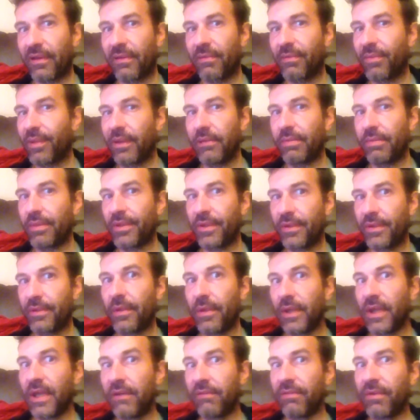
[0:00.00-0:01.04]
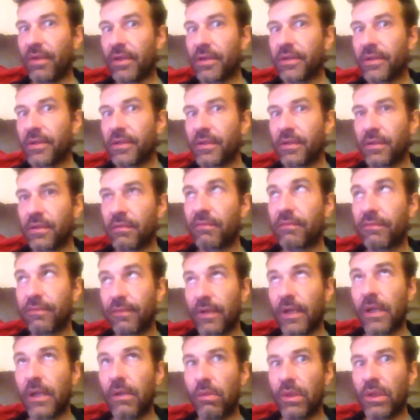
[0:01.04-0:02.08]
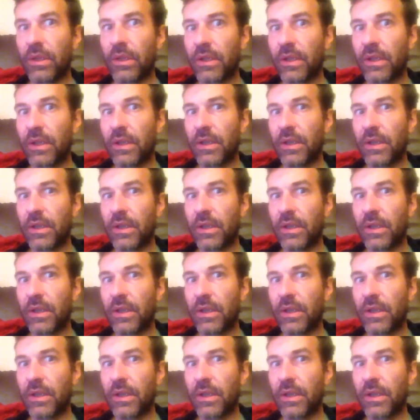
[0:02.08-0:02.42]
and people do leave us frequently